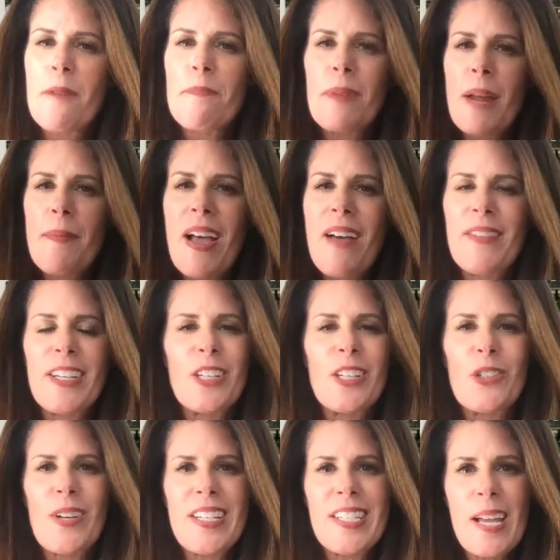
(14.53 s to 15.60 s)
but I'm having a
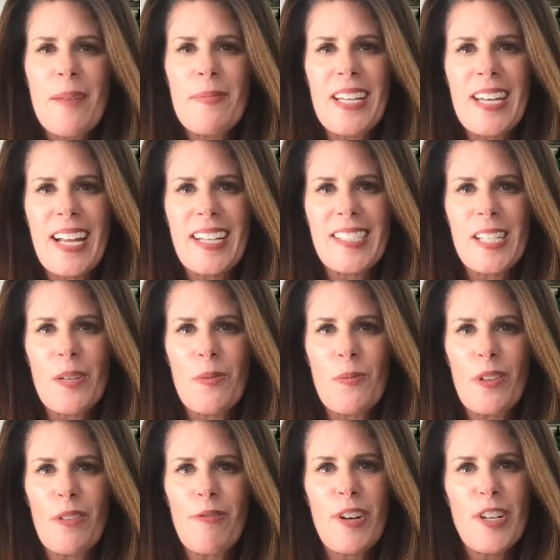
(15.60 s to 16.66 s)
great time connecting
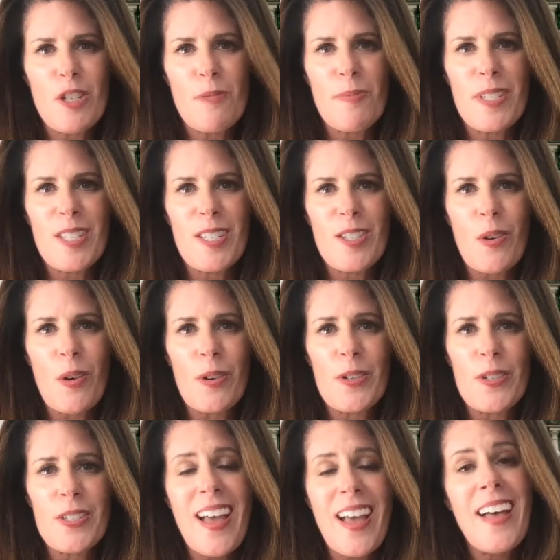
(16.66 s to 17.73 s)
with French business
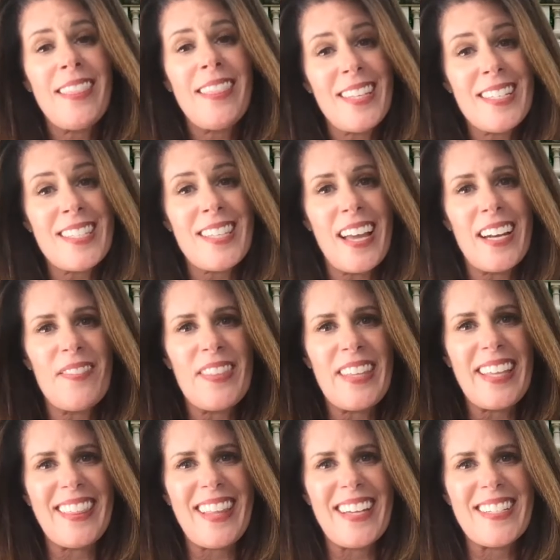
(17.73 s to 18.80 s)
owners on this side of the
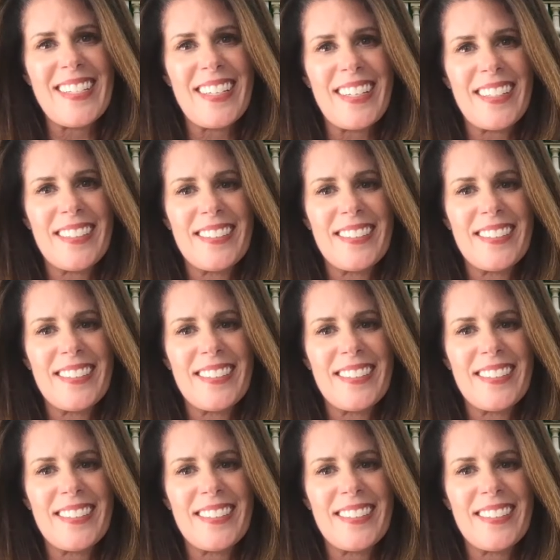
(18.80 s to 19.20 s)
Atlantic.